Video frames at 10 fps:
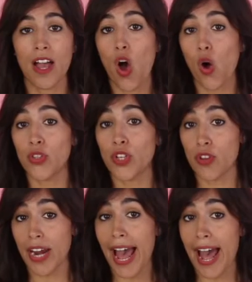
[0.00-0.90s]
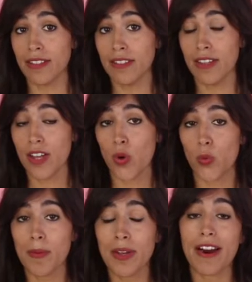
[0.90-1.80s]
On the other hand,
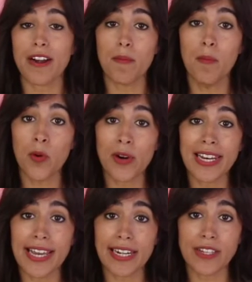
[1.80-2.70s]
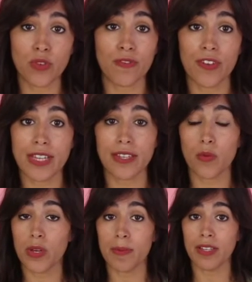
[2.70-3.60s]
women are more likely to invest
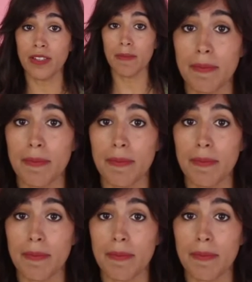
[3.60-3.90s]
in women